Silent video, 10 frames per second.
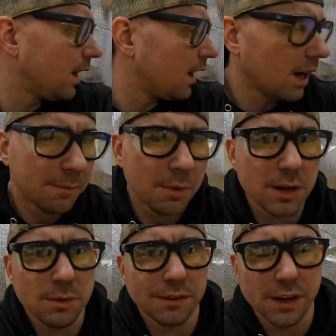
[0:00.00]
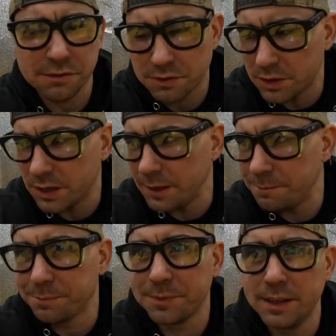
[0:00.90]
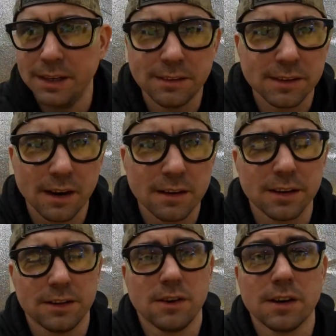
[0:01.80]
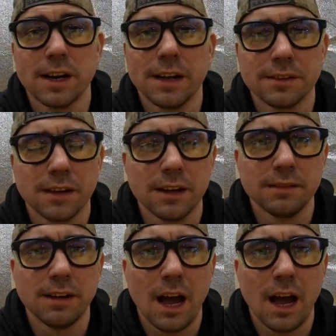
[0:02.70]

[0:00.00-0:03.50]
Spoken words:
I'm pretty well done for the night. It's currently dark outside.